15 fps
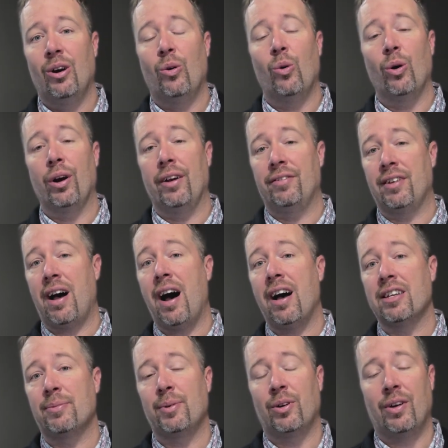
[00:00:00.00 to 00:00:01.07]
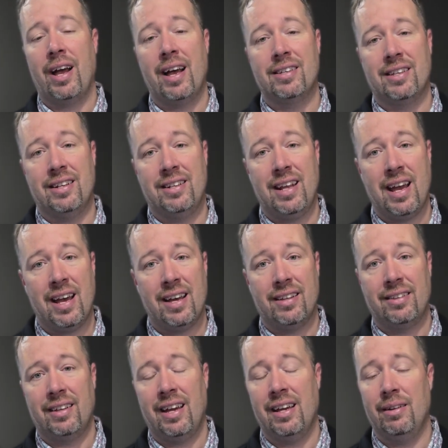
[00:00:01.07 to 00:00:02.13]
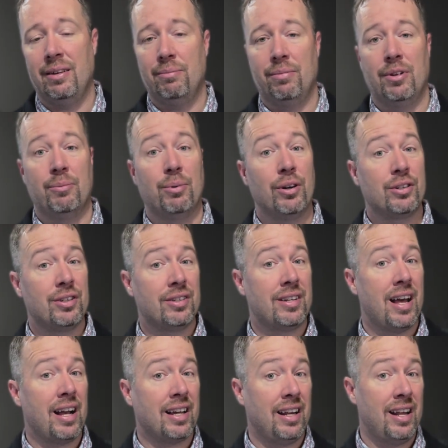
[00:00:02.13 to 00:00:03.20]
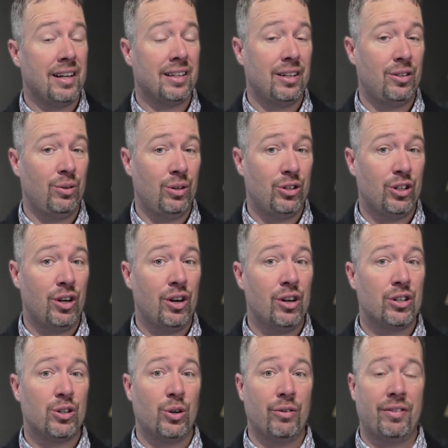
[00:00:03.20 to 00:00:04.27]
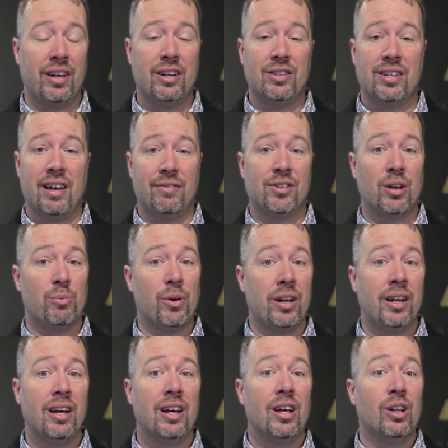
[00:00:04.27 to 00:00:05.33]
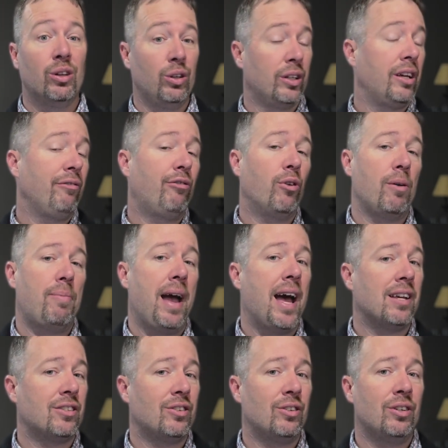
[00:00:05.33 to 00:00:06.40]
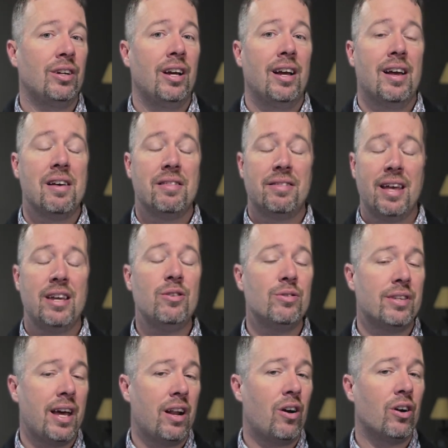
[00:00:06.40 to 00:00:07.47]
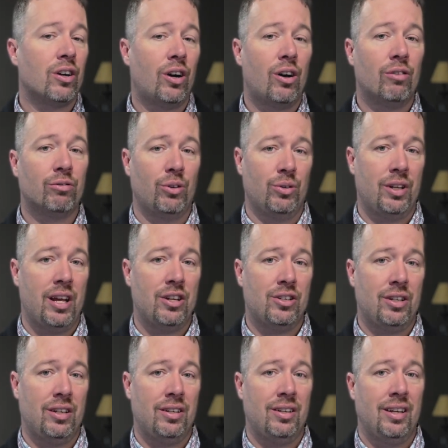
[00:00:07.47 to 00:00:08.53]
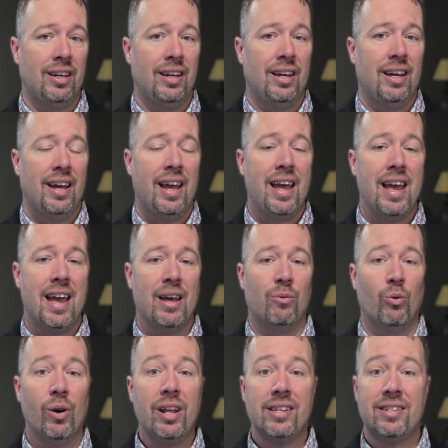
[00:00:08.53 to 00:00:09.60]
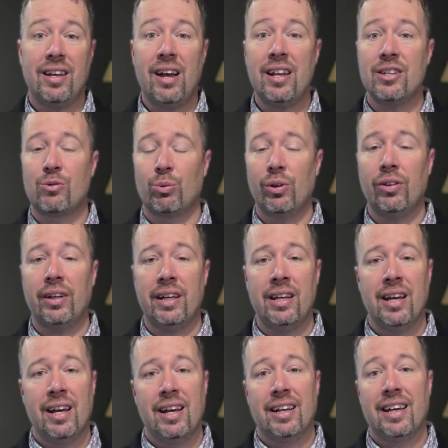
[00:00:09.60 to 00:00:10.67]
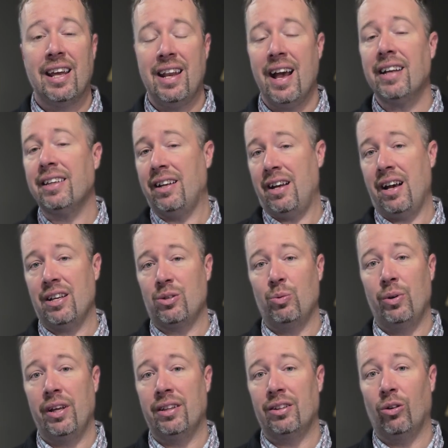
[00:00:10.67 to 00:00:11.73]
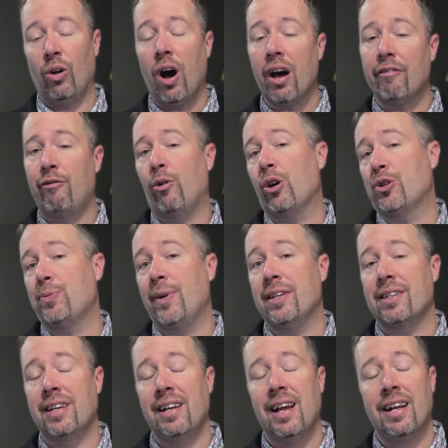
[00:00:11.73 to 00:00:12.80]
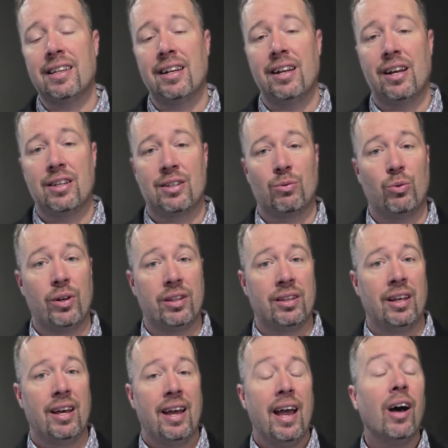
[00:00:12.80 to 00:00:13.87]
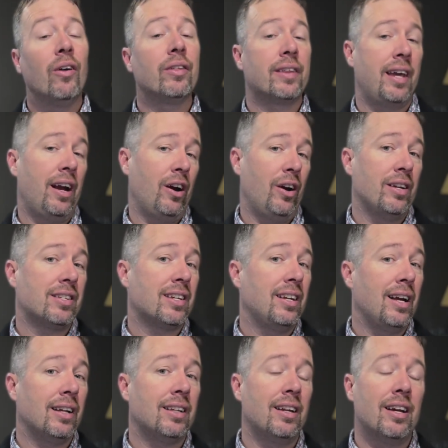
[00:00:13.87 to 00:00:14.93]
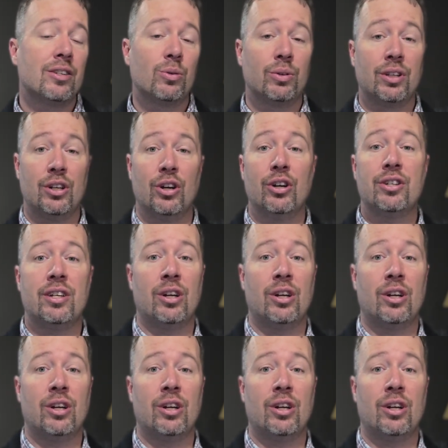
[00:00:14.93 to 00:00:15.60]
or if the hospital has a death and the person's not connected to a church, or if they just have someone looking for a pastor, they use that on-call rotation. And what it's done is really connected us with law enforcement. It's connected us with healthcare. It's connected us with the nursing